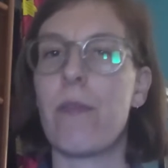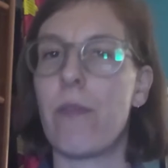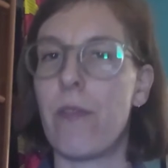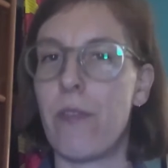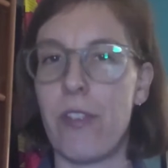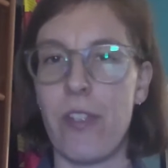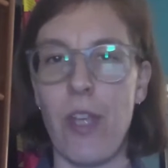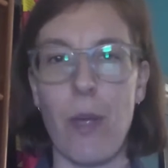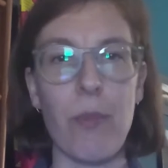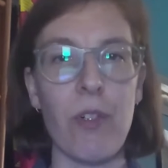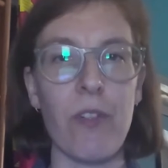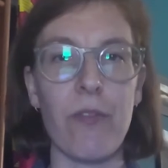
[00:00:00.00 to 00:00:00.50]

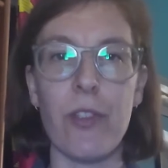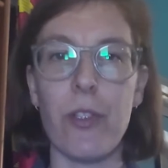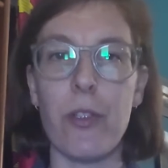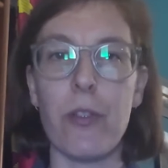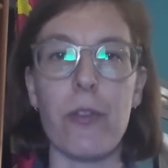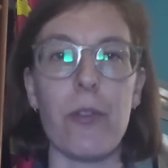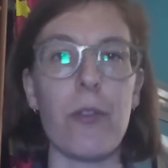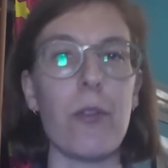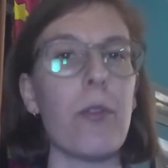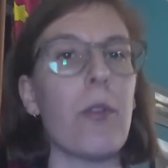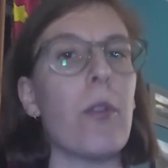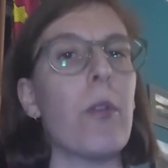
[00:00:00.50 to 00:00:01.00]
Some of
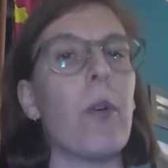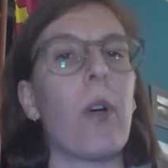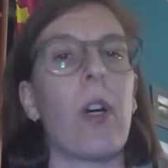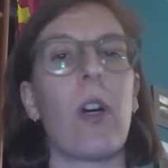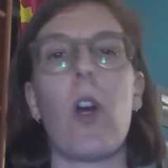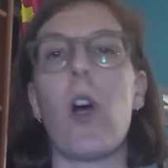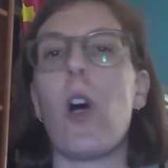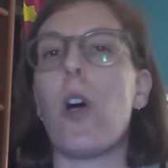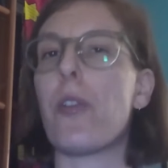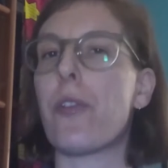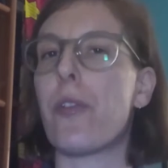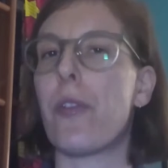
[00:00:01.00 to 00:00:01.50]
you who are
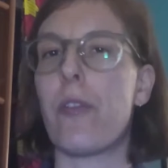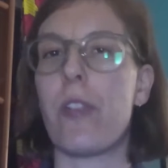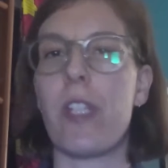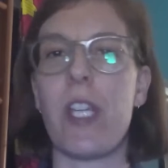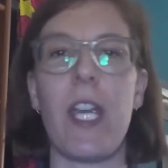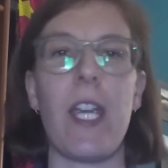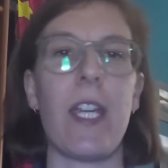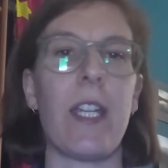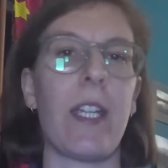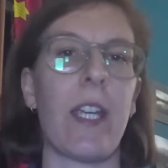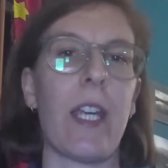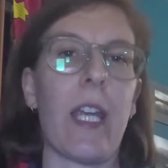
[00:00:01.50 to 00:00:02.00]
also
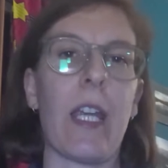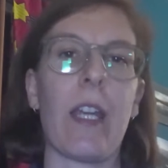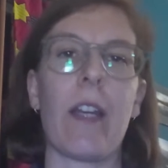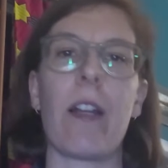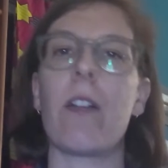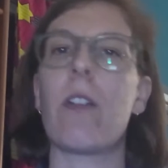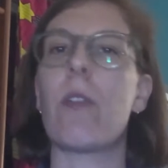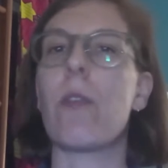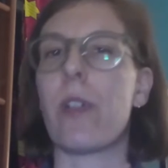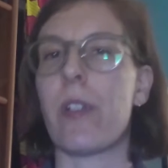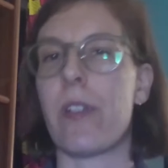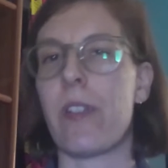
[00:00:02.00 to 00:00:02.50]
taking
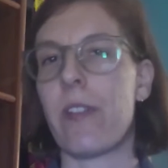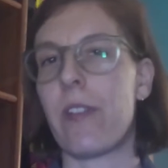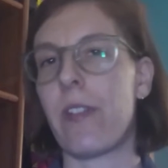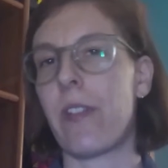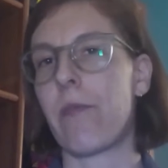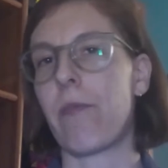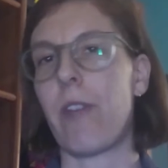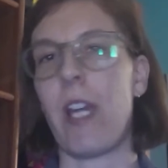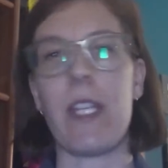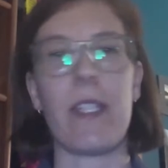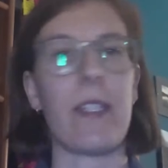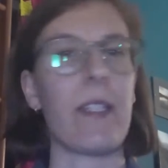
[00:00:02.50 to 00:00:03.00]
courses
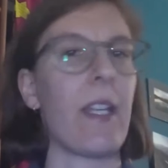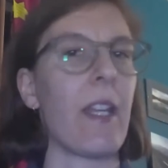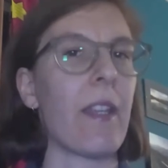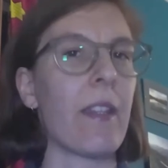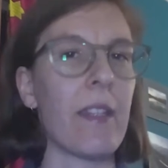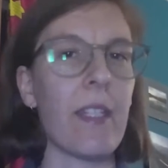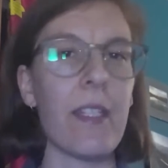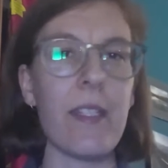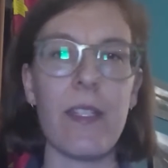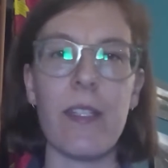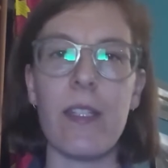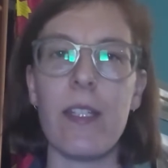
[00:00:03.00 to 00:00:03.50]
in race and
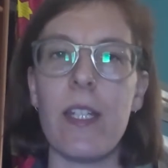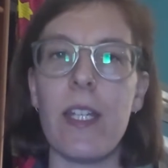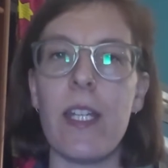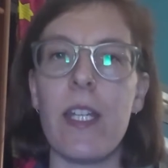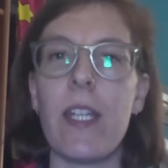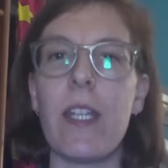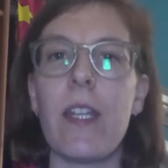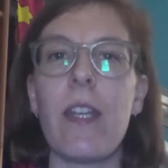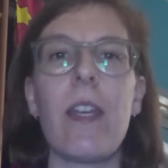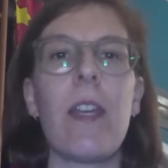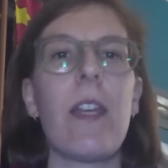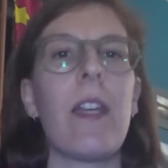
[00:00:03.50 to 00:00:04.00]

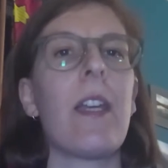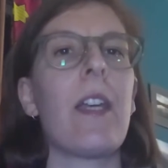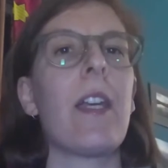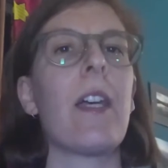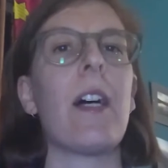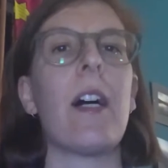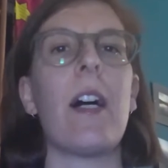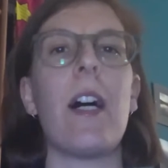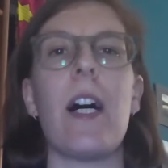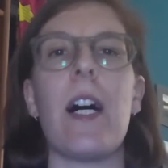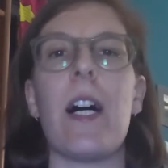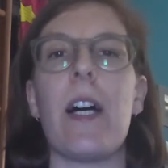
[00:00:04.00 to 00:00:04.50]
ethnicity
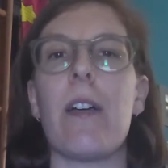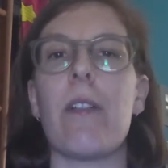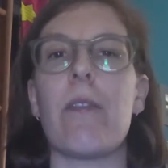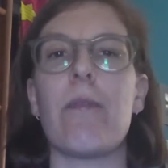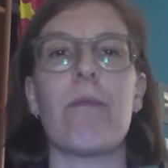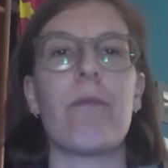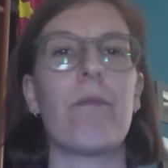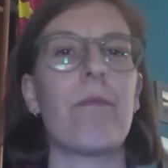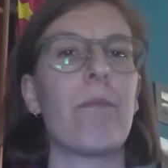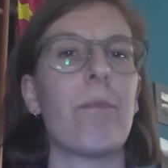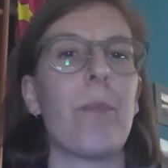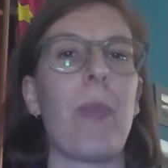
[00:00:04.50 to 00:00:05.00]

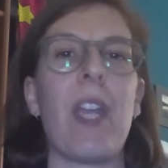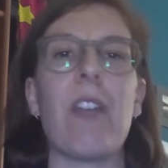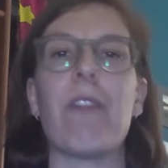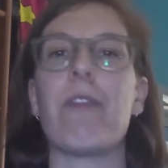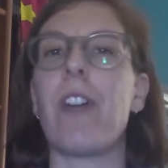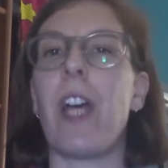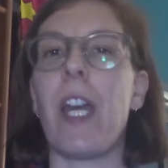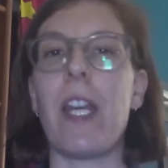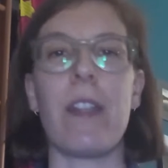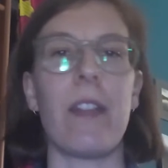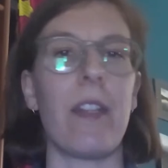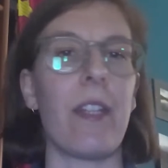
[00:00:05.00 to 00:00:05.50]
may
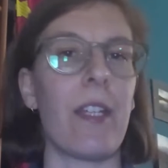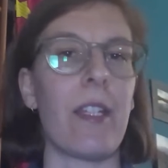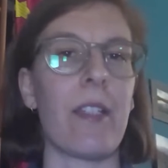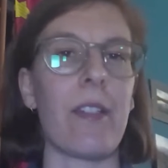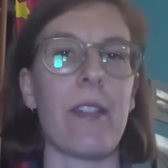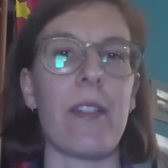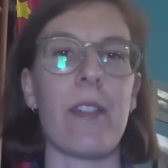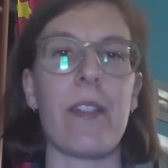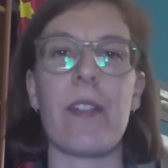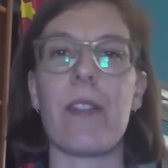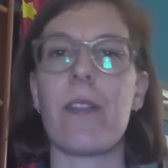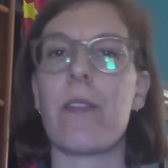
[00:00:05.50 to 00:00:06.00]
find
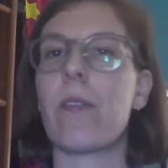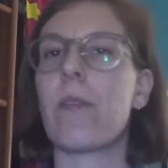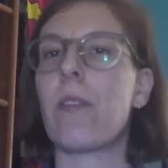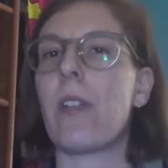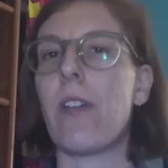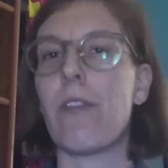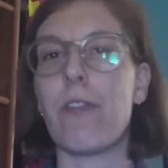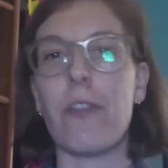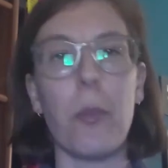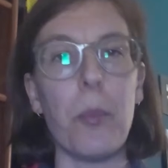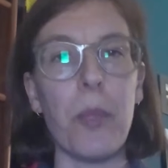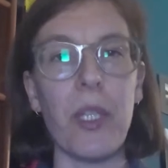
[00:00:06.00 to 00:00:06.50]
this
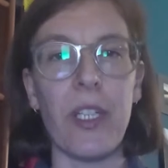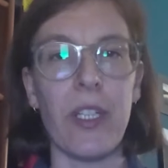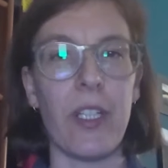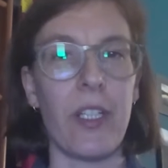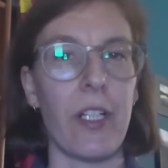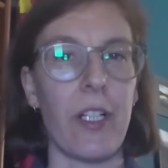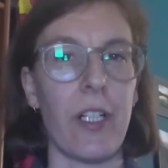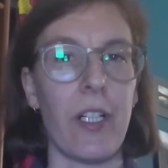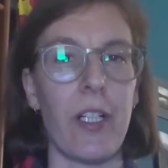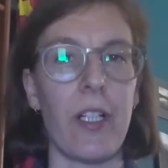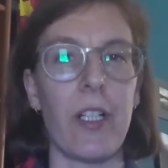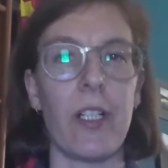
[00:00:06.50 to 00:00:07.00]
a
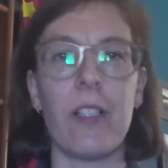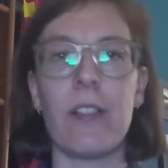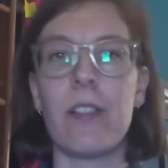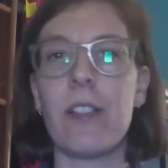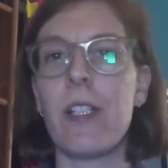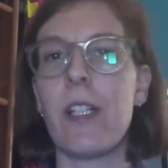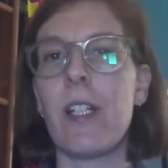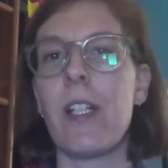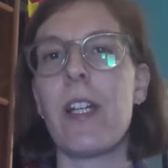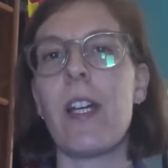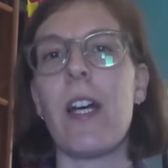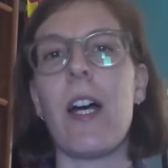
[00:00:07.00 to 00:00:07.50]
familiar,
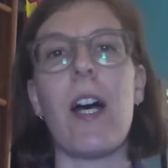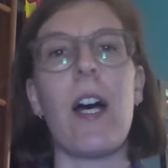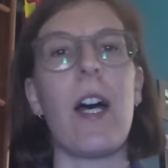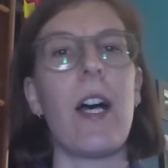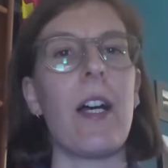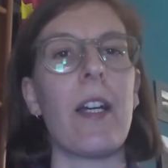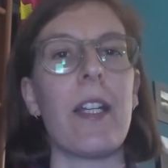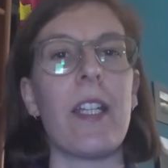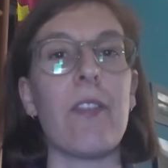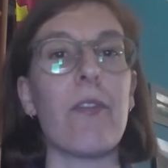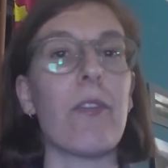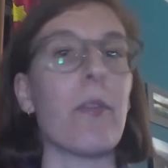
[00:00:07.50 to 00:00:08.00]

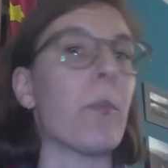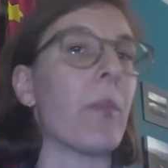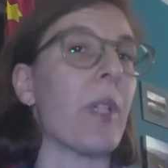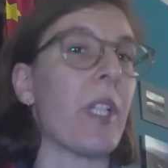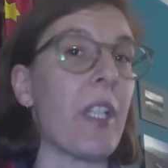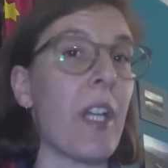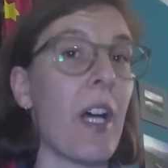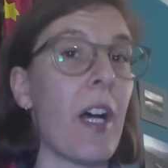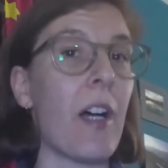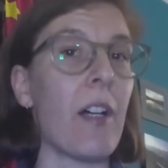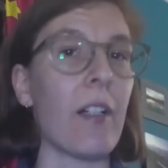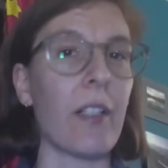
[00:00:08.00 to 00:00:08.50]
even
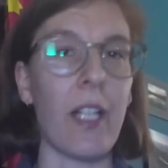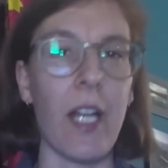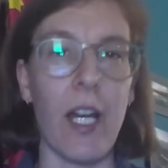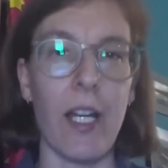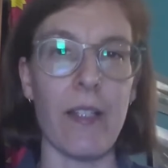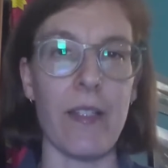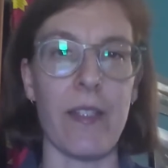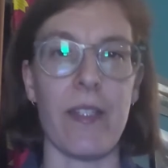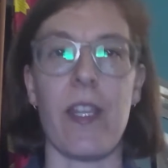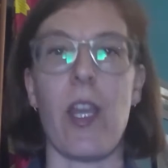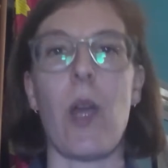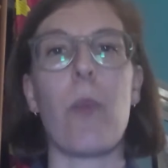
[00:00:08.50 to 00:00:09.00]
banal
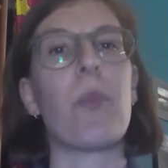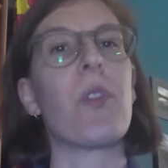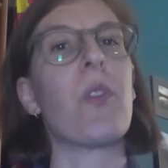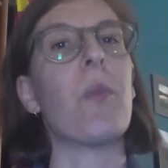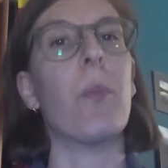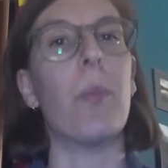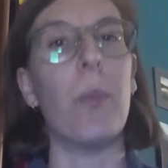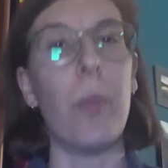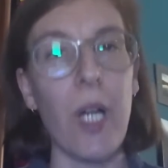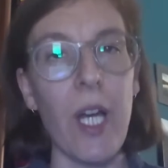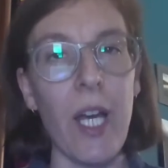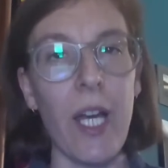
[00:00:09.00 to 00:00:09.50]
concept,
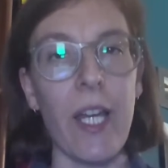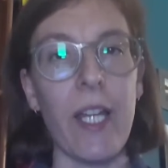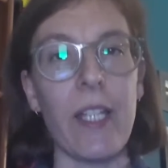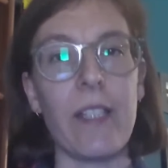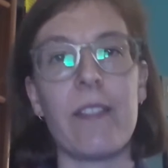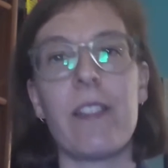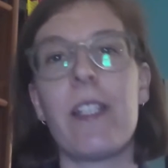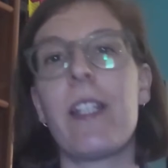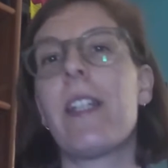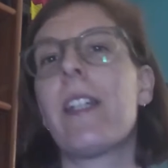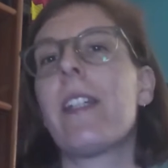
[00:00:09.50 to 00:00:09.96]
but